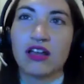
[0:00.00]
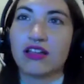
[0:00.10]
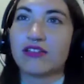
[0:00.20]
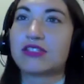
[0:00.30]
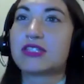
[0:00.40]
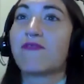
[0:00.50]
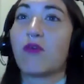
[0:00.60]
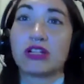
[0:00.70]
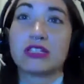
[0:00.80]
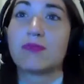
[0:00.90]
uh,
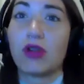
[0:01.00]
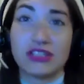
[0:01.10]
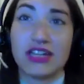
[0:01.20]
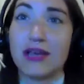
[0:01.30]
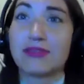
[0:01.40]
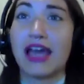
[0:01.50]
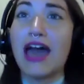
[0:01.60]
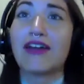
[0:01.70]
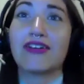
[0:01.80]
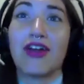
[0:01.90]
sports sports teams. Like
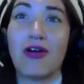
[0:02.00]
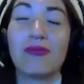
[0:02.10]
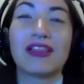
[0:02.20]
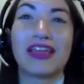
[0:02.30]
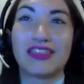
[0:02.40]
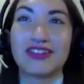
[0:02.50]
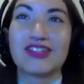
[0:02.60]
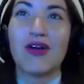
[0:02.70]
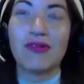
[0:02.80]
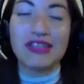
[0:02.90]
I don't know, but like
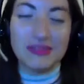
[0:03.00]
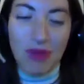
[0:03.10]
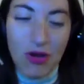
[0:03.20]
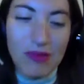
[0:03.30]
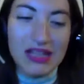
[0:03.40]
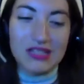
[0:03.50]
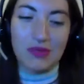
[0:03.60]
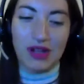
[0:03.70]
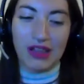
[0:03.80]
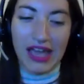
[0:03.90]
there's always moments
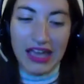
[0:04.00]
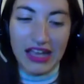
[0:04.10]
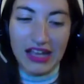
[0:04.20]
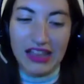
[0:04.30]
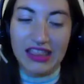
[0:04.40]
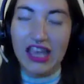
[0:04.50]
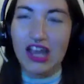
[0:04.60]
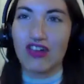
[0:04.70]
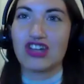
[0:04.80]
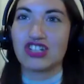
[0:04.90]
where like the
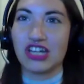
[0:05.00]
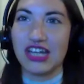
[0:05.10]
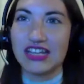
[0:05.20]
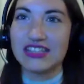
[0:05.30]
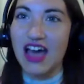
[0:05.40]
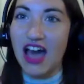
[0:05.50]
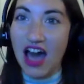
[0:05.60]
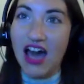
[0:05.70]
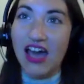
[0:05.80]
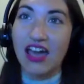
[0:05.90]
aggression gets
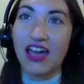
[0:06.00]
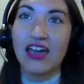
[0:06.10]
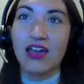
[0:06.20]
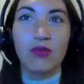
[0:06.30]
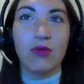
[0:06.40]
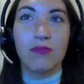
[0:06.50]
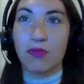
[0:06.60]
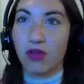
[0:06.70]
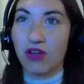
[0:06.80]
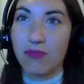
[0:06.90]
high when
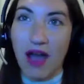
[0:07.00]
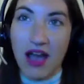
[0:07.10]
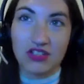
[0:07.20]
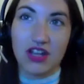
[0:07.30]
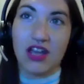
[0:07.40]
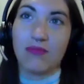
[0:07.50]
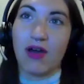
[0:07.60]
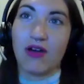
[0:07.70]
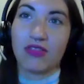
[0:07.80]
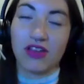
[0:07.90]
people are passionate
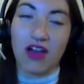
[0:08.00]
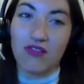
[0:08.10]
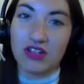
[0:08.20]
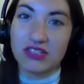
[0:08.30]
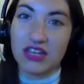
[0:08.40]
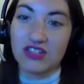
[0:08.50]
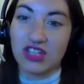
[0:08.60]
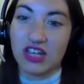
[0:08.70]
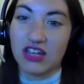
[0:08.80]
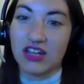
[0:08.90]
about the
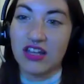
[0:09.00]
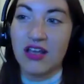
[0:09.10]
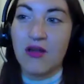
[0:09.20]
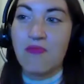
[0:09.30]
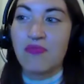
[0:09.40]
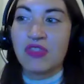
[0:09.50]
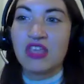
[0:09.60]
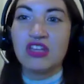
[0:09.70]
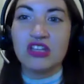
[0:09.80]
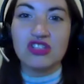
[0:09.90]
conversation
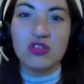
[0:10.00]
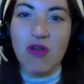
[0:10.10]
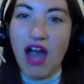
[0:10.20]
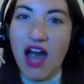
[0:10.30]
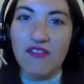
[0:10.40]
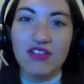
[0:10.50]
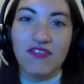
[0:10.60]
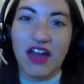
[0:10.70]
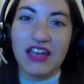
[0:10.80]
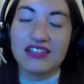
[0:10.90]
do you have
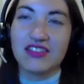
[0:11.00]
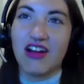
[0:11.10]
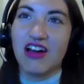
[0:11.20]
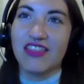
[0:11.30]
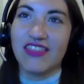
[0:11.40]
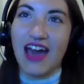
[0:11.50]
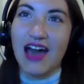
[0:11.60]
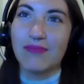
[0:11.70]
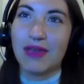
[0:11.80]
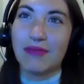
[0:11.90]
advice on
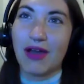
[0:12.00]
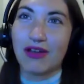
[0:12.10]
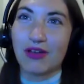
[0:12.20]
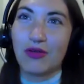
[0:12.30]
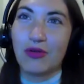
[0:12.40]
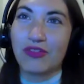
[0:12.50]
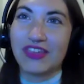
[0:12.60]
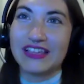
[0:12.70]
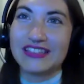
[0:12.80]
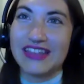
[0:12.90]
that maybe how to cool
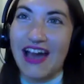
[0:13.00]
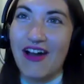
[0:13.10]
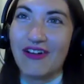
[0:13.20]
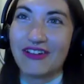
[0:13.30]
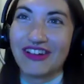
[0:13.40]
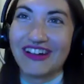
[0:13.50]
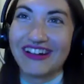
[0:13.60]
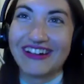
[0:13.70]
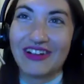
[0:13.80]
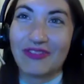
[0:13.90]
things down
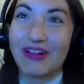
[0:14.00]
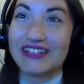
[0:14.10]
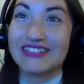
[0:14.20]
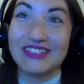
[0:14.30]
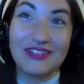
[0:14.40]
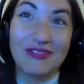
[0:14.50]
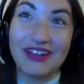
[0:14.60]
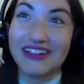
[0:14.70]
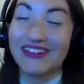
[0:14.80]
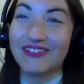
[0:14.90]
or or what to do
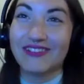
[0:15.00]
when,